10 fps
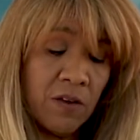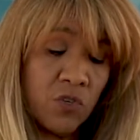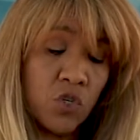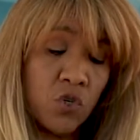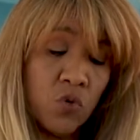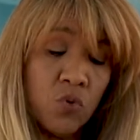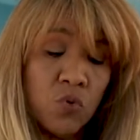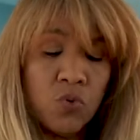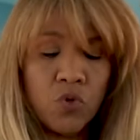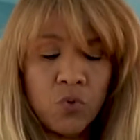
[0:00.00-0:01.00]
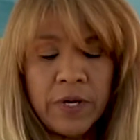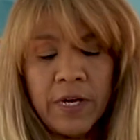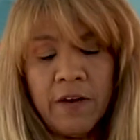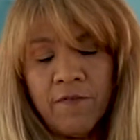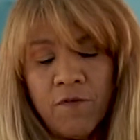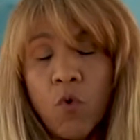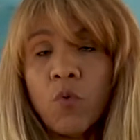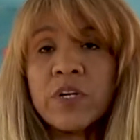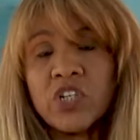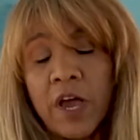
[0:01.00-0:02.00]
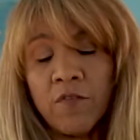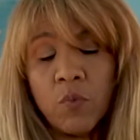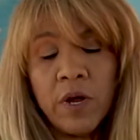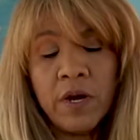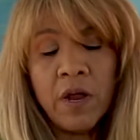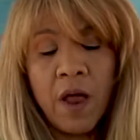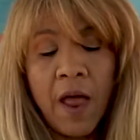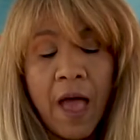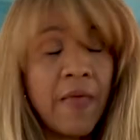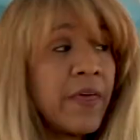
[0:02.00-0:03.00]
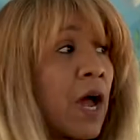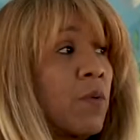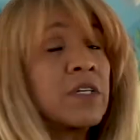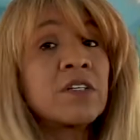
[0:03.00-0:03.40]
2, 3, 4, whichever one. And then I would